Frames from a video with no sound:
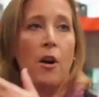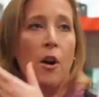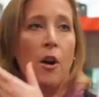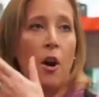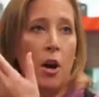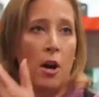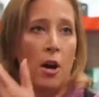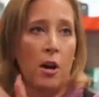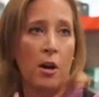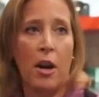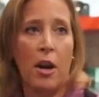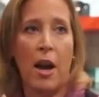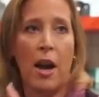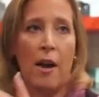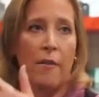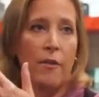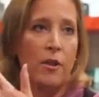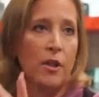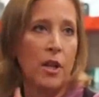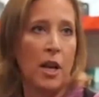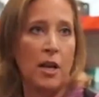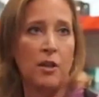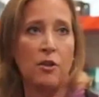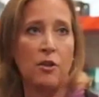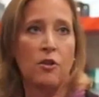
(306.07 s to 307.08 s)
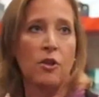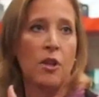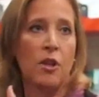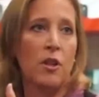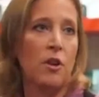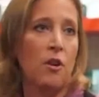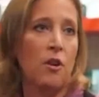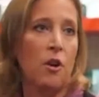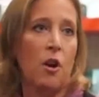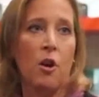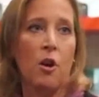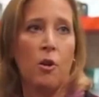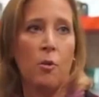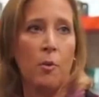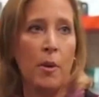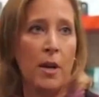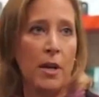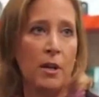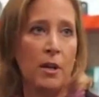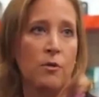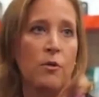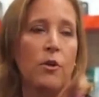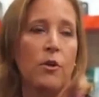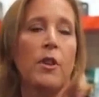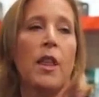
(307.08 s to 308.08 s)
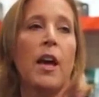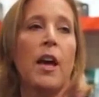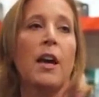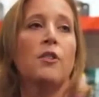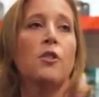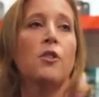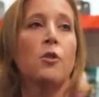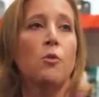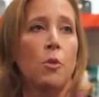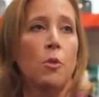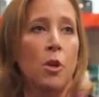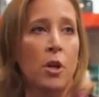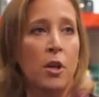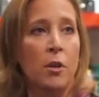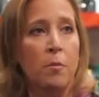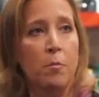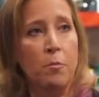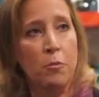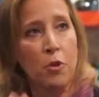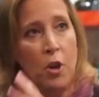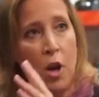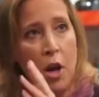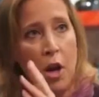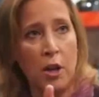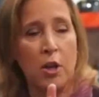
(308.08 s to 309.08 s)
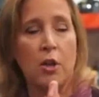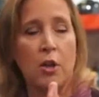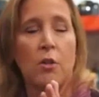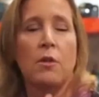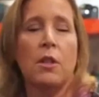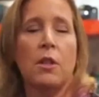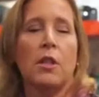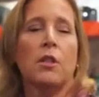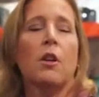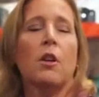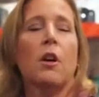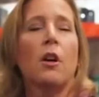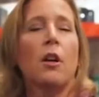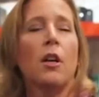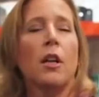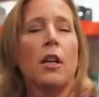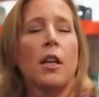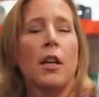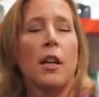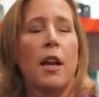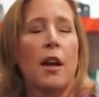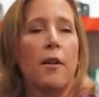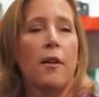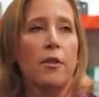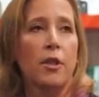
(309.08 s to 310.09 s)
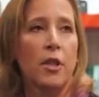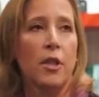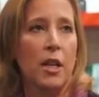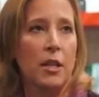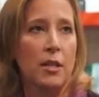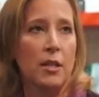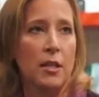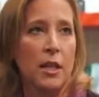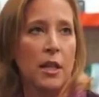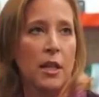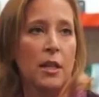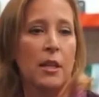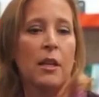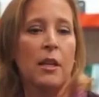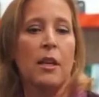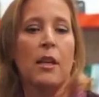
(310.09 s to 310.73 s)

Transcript: there are advertisers and there are ways for that to work, not using targeted advertising.